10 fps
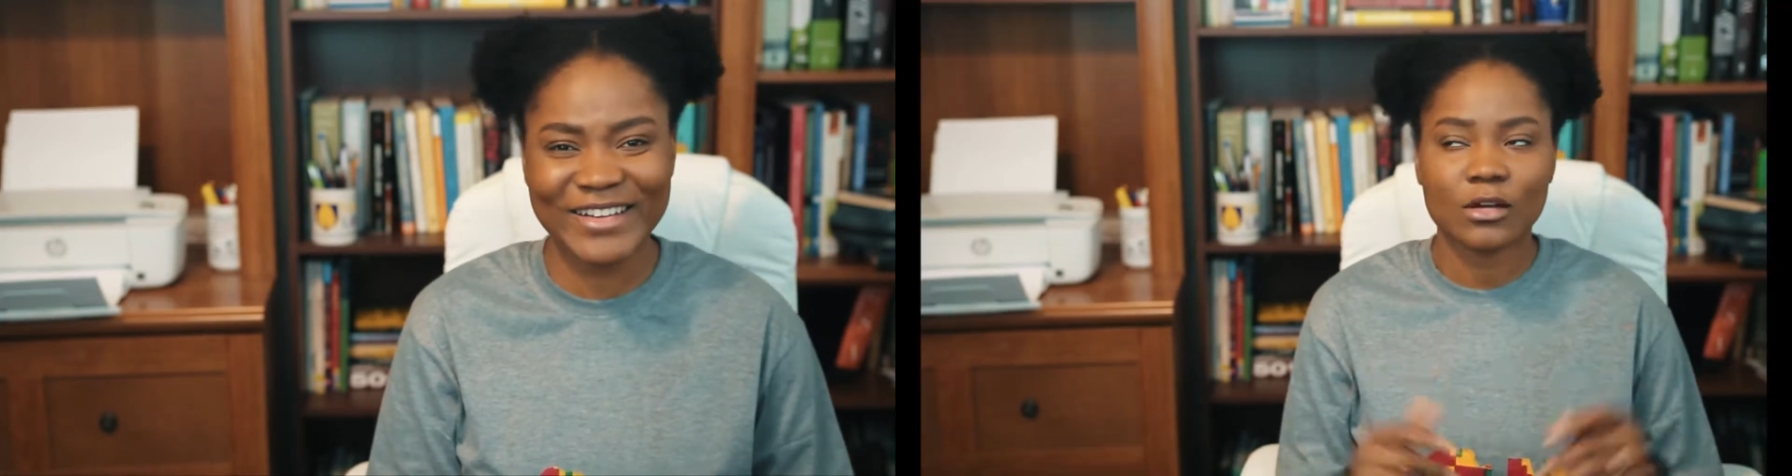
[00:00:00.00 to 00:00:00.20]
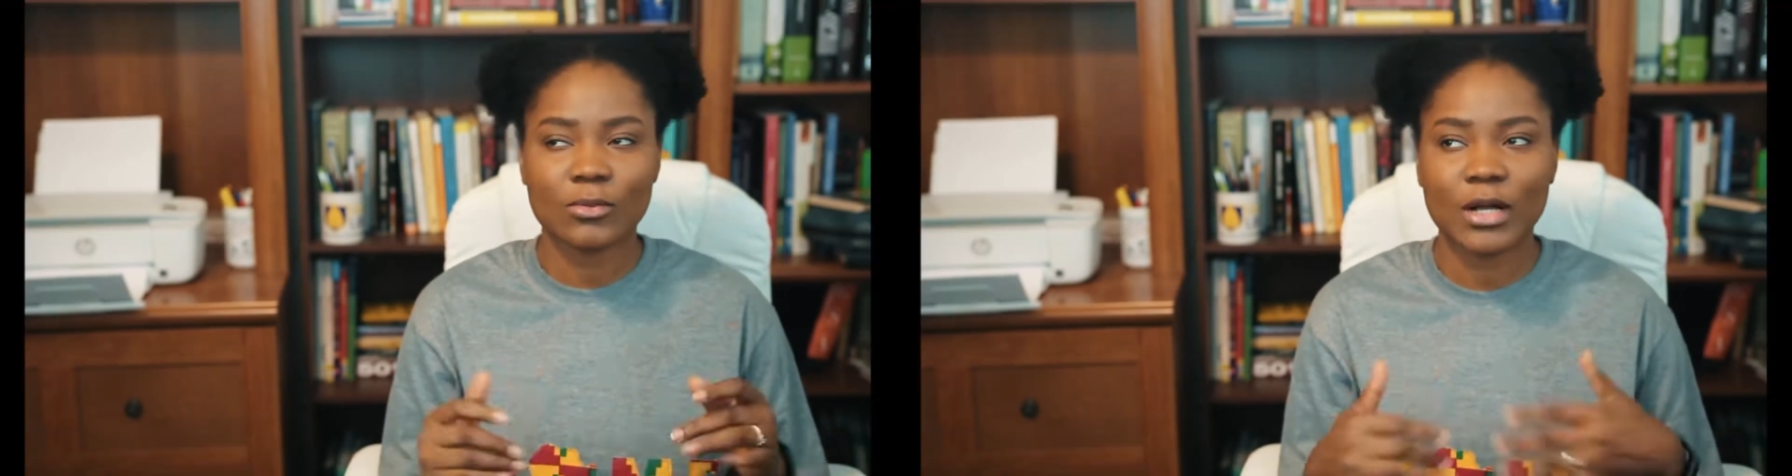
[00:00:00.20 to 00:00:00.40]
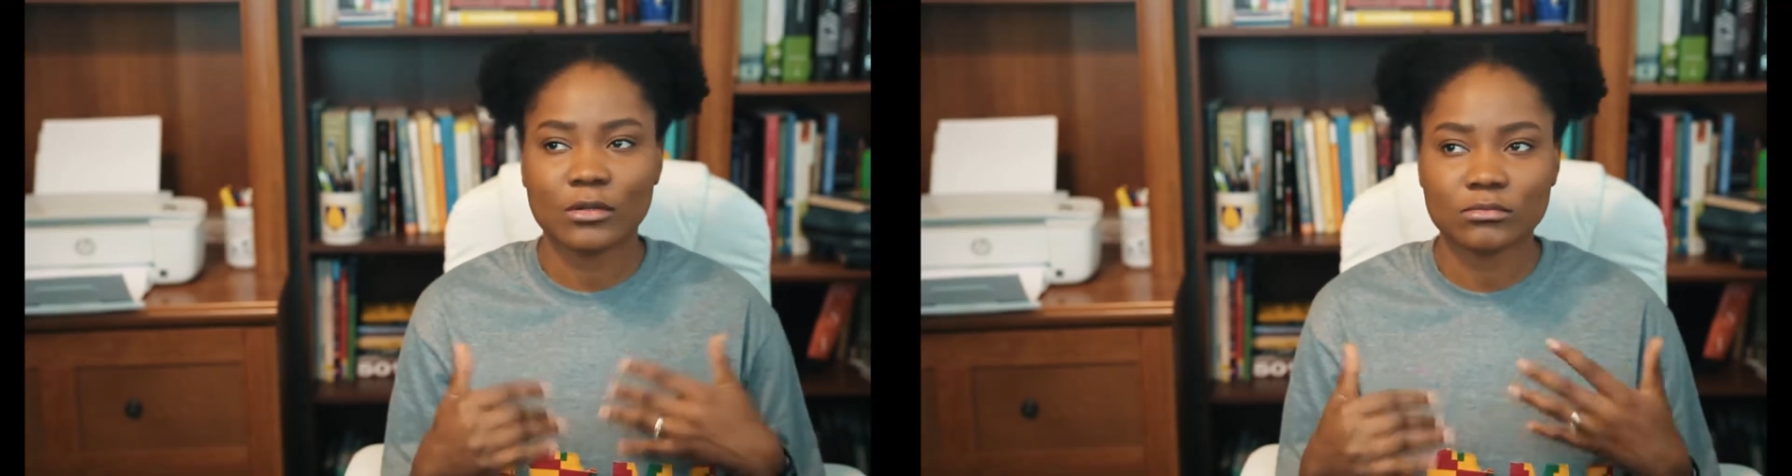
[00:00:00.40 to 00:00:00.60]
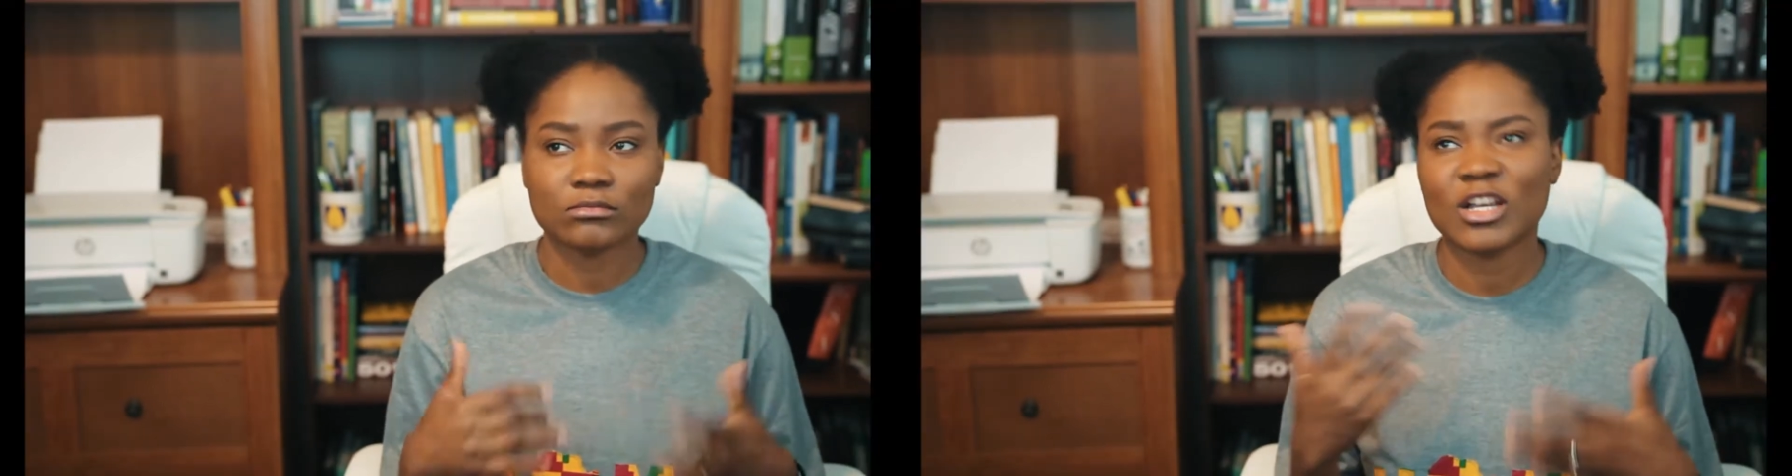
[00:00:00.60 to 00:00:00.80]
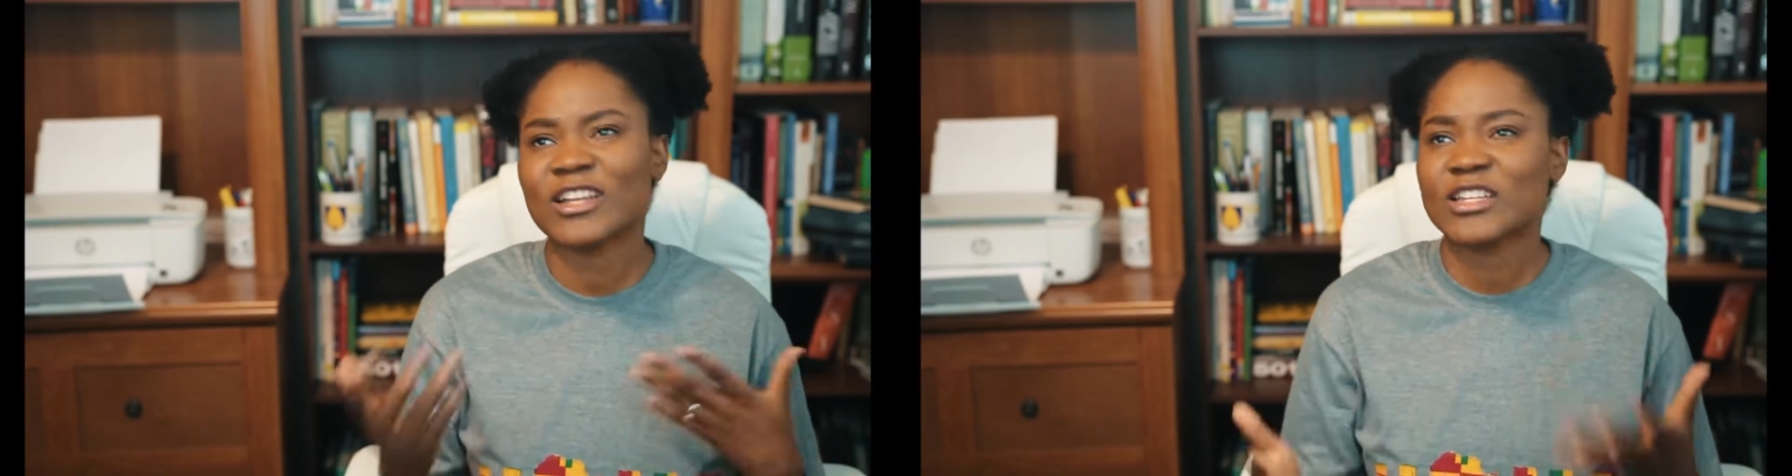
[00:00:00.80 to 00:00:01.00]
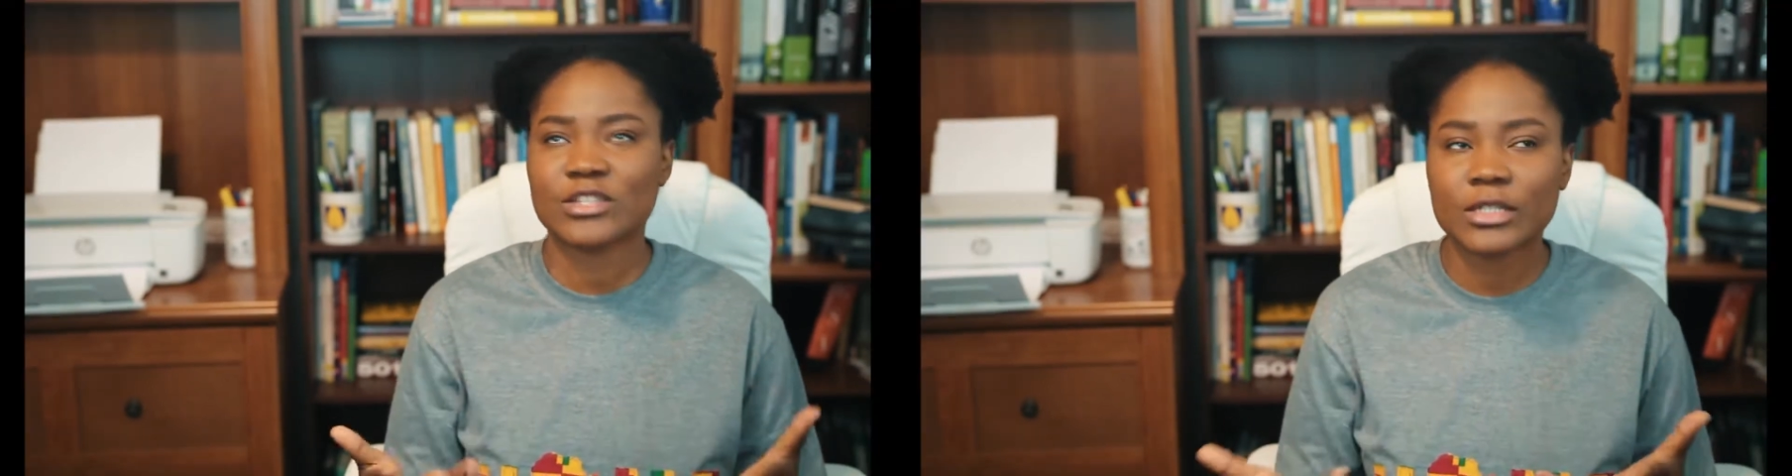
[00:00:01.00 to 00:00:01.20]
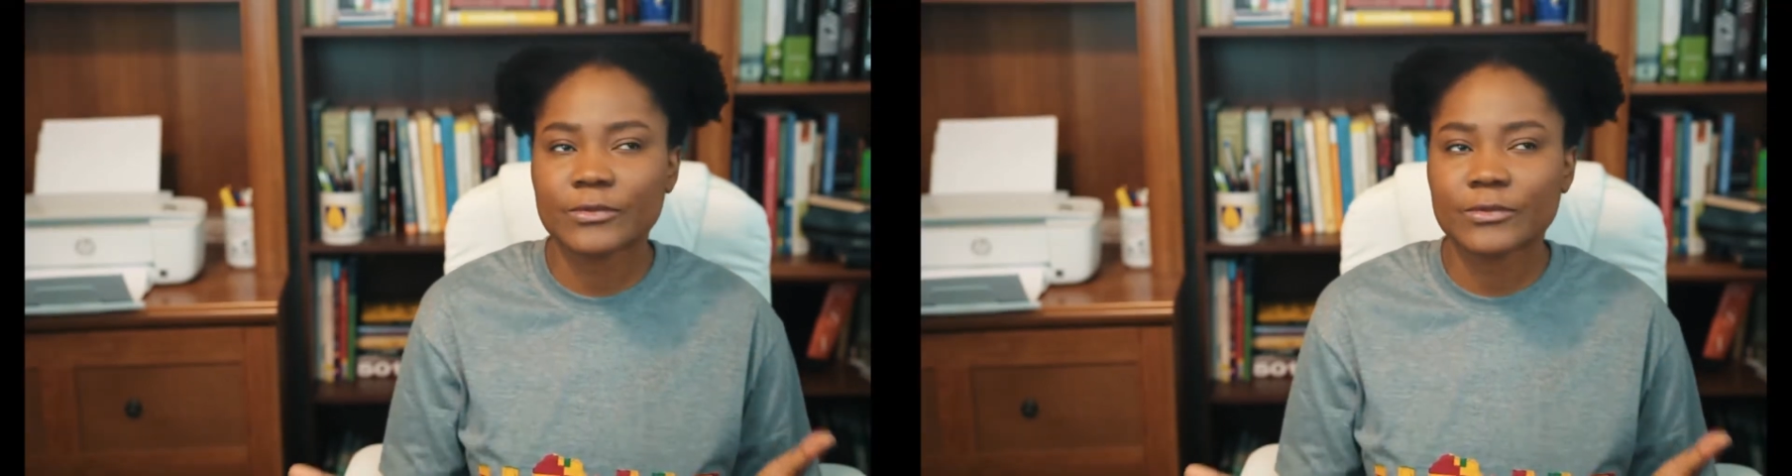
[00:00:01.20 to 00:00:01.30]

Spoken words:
Well, not necessarily